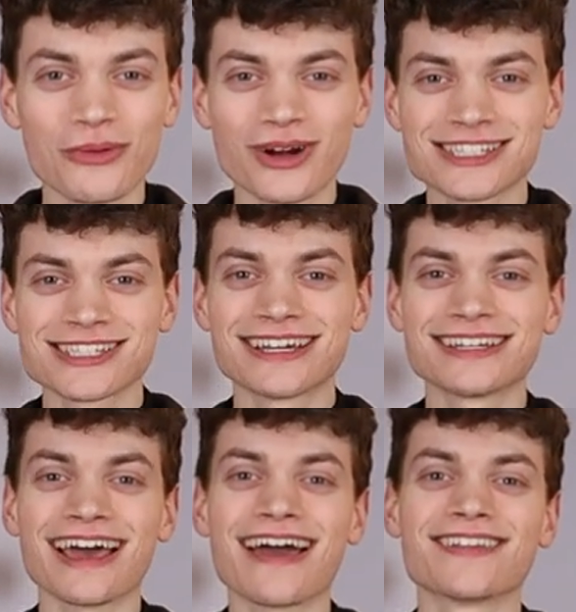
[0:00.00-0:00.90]
we watched
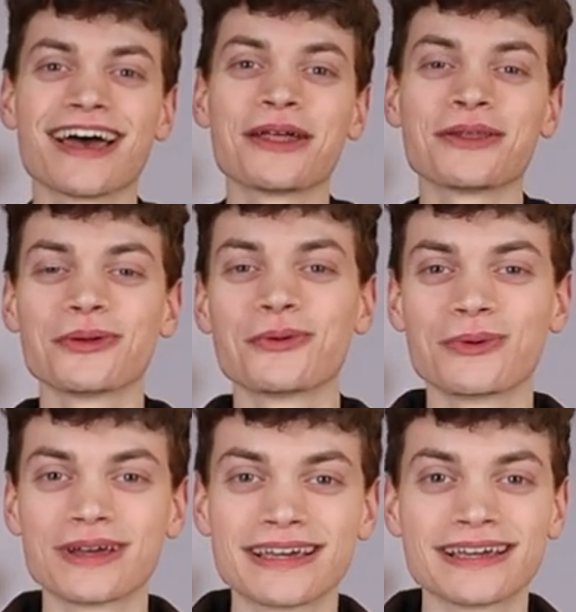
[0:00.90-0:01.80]
it, and then
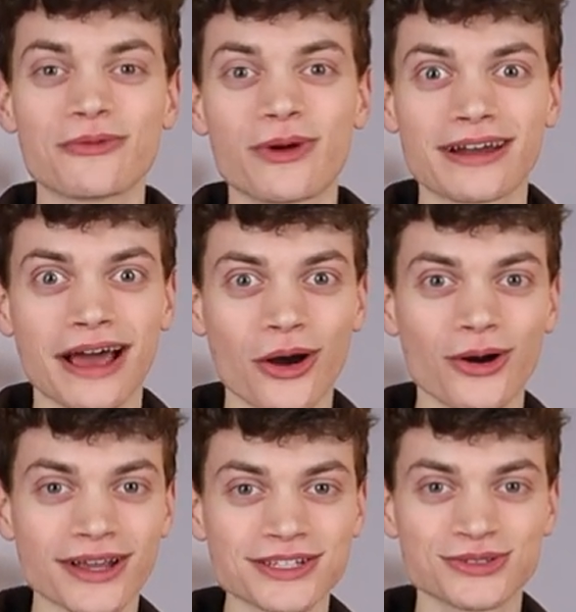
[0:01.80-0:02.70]
we were like,
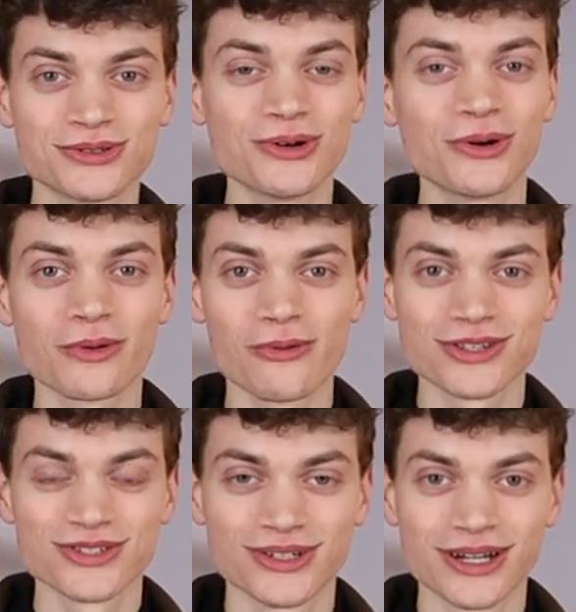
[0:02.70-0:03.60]
oh that's cool, we
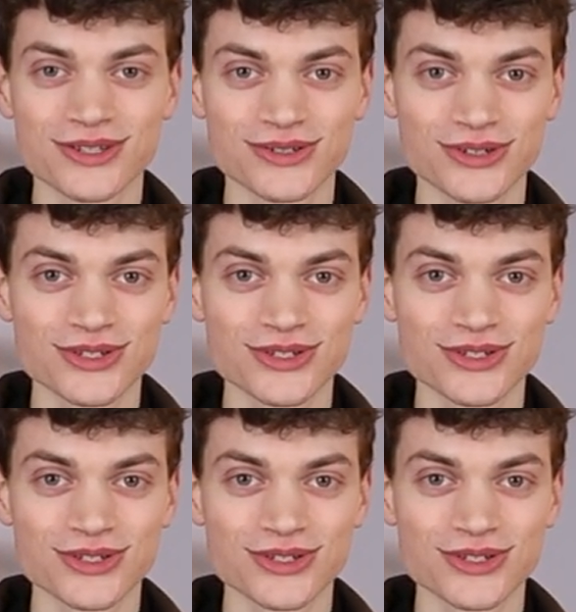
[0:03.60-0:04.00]
want to do it too.